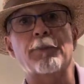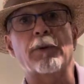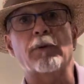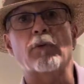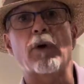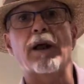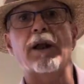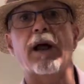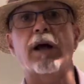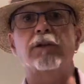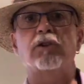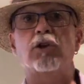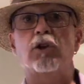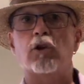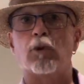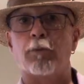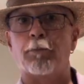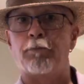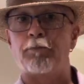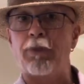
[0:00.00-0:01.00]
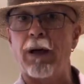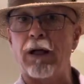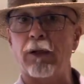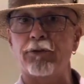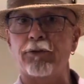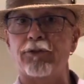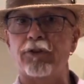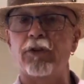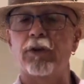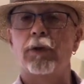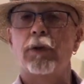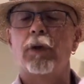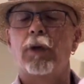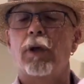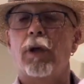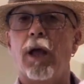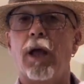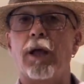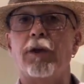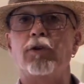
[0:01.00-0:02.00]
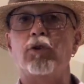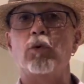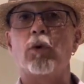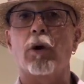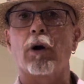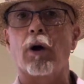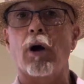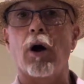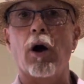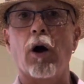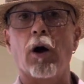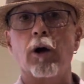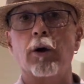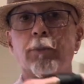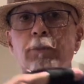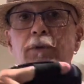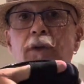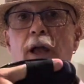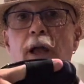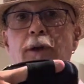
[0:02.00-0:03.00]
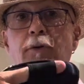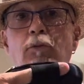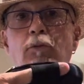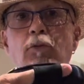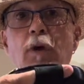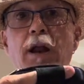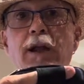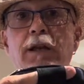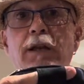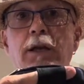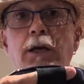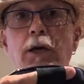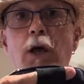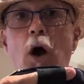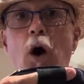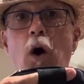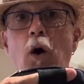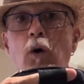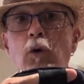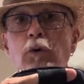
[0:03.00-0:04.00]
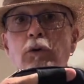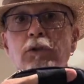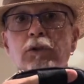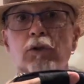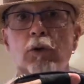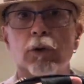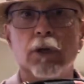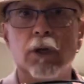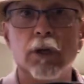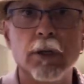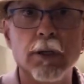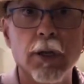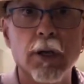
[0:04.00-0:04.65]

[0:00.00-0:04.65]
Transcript: it right onto your belt and you are armed and ready to go, sort of,